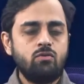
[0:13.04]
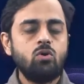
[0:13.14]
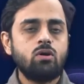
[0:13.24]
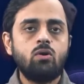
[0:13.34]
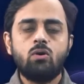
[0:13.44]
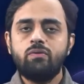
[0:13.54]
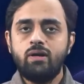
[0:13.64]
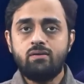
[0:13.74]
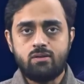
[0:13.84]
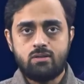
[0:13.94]
evoke a lot of
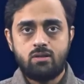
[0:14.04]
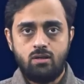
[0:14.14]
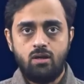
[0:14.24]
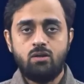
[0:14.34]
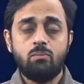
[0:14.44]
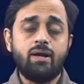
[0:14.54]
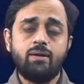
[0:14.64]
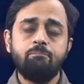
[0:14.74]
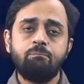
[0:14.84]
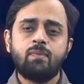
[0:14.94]
interest in your mind.